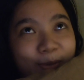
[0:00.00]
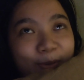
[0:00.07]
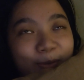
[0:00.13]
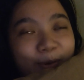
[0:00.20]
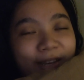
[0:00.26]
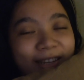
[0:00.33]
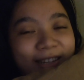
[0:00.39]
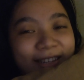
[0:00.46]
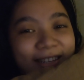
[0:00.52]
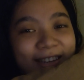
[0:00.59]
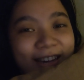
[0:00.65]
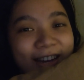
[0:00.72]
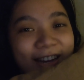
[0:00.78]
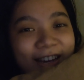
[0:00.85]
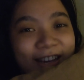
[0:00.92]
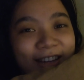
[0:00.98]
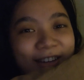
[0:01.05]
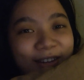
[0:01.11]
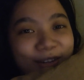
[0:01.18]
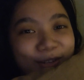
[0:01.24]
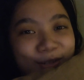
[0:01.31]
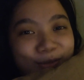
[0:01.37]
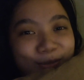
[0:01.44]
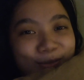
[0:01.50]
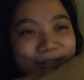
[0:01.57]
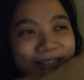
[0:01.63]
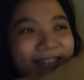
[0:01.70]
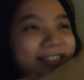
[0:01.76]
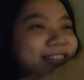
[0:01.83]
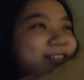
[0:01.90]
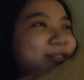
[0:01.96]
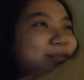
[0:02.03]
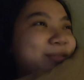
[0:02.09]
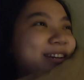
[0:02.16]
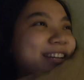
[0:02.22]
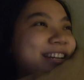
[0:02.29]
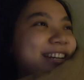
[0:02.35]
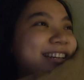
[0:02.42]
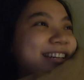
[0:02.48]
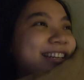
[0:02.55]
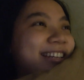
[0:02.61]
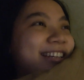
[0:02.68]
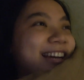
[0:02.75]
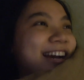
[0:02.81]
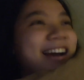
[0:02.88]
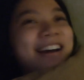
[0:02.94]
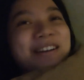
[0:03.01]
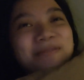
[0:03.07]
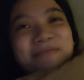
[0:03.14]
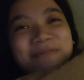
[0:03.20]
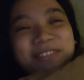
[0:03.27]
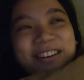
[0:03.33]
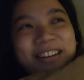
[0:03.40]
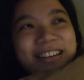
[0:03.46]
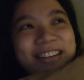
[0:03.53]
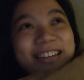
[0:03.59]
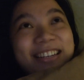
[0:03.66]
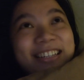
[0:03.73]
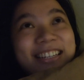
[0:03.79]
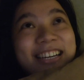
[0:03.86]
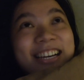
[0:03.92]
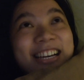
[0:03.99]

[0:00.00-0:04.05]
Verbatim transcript: when I reached work, when I had a break